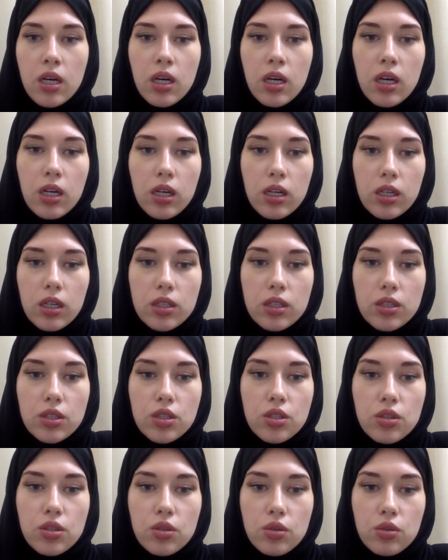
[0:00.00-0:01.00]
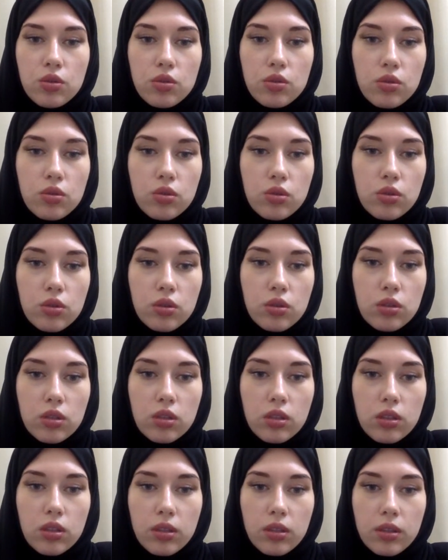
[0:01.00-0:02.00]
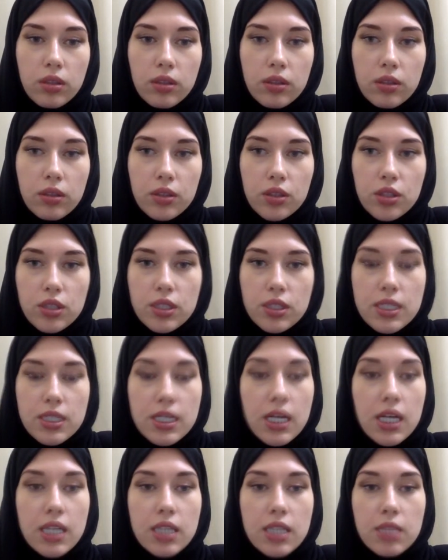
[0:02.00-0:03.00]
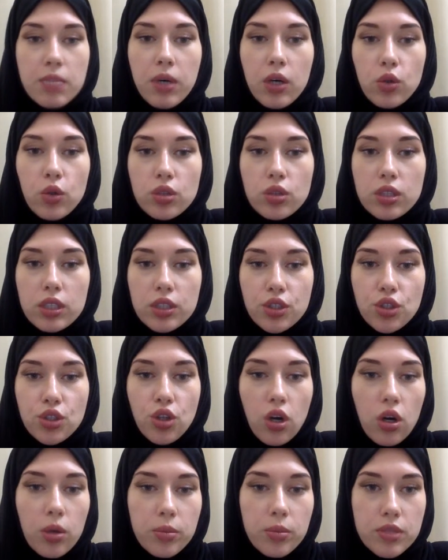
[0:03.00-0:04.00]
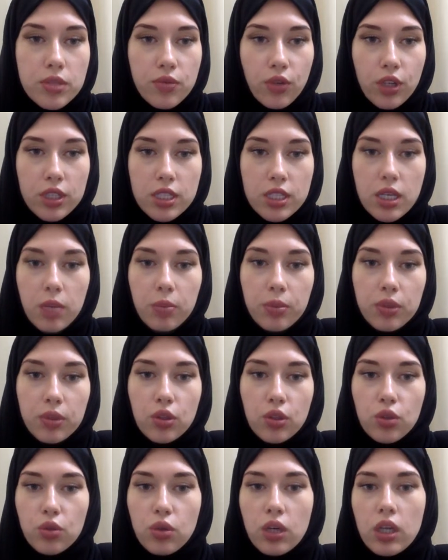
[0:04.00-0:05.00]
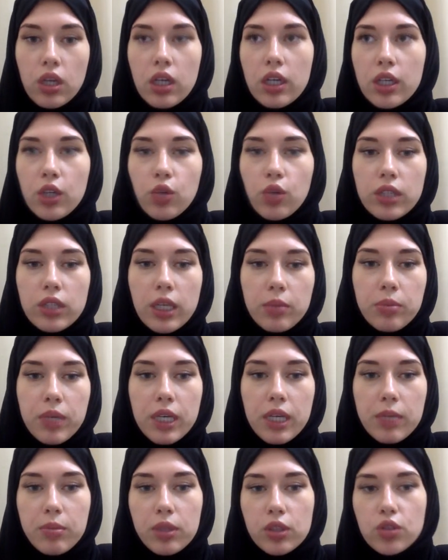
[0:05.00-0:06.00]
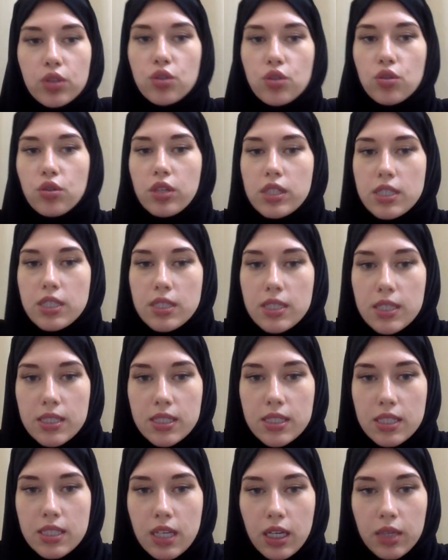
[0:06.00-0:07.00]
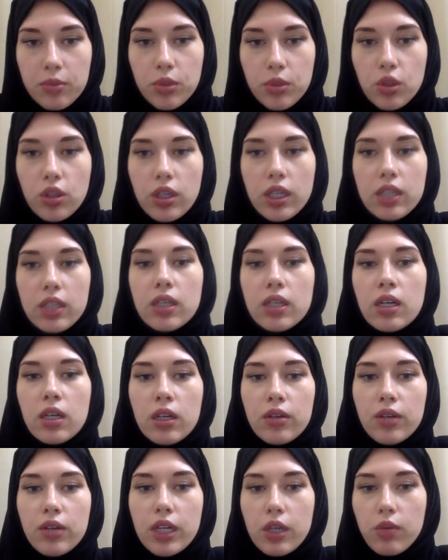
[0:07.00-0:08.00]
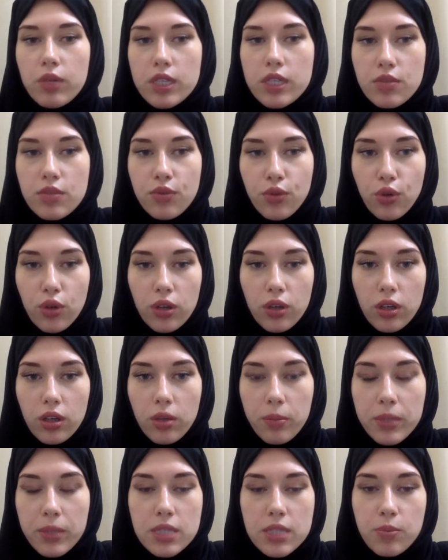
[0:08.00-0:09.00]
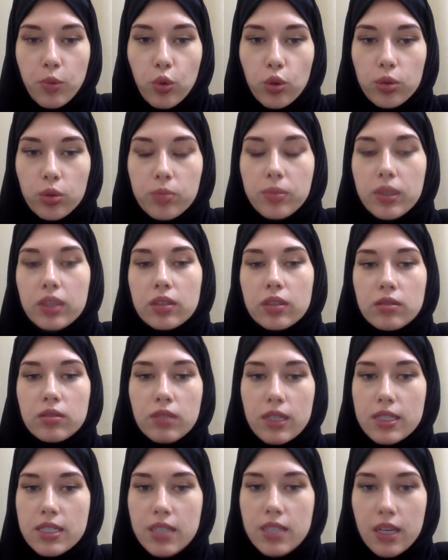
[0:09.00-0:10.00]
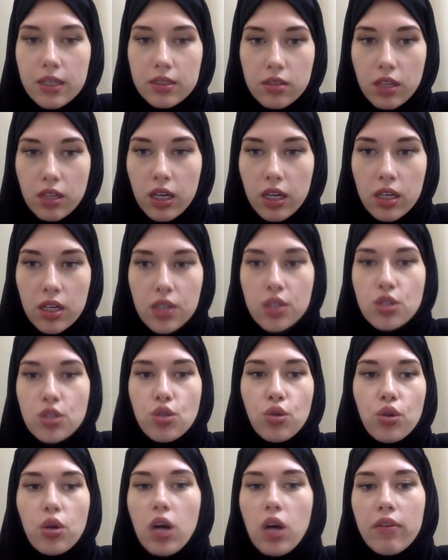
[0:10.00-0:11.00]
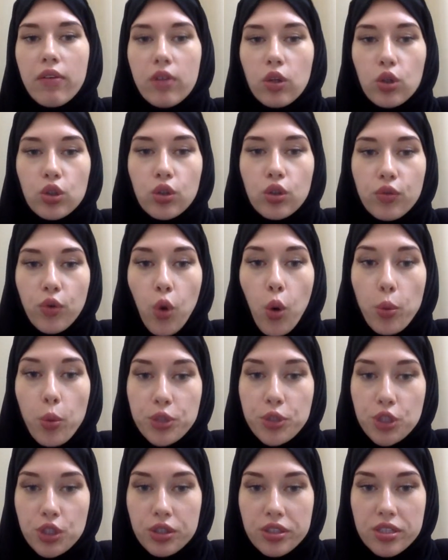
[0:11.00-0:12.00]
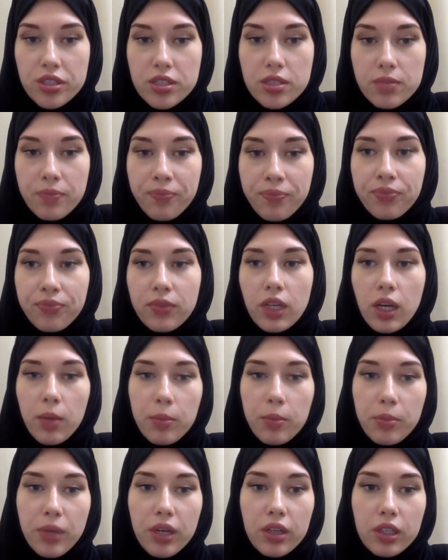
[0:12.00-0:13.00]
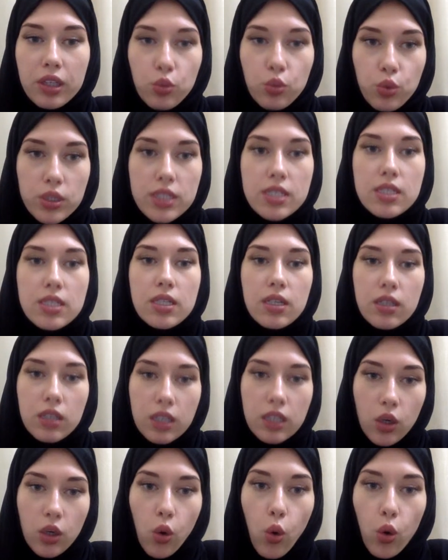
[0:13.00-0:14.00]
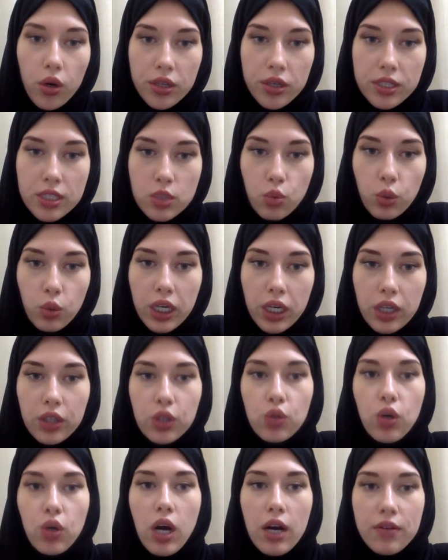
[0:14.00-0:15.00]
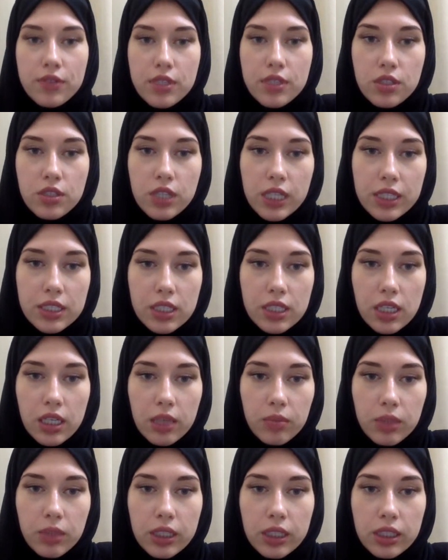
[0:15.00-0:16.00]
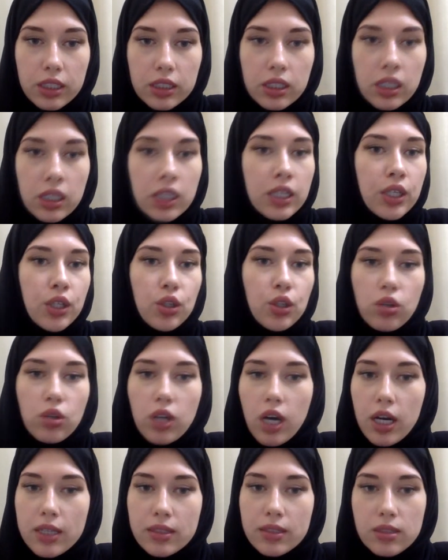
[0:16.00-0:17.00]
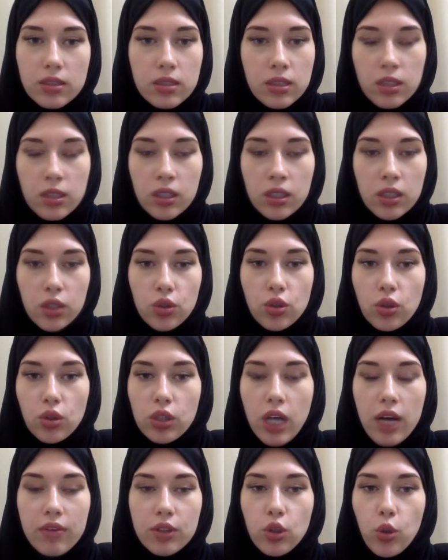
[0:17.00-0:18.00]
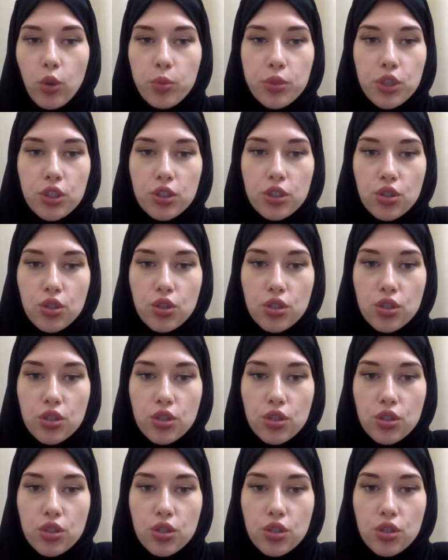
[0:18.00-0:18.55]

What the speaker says: to discuss about the terms. For example, you'll not be able to do this time. You can request for a postponement, etc. So you have a lot of options. Comparing with the courts, where you have strict timeline, you don't have an option to